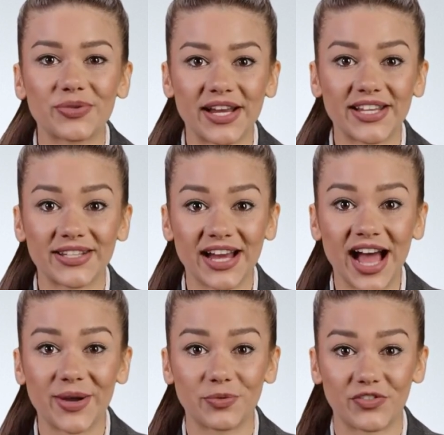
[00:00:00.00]
making the
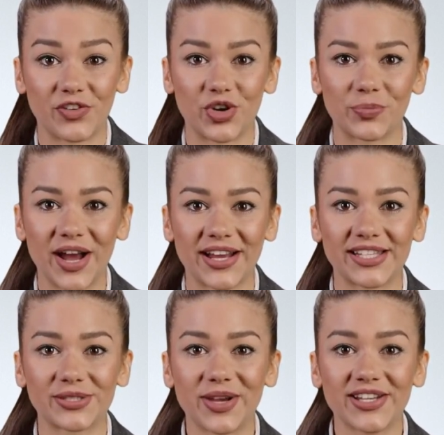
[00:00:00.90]
app perform
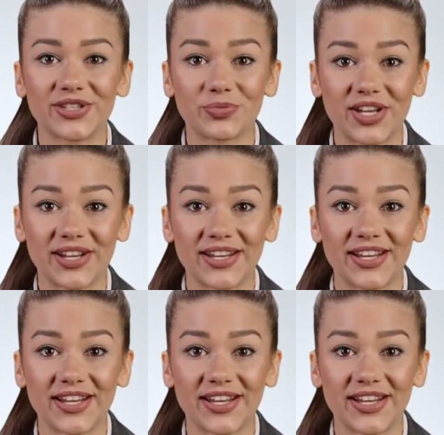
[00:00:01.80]
unexpectedly.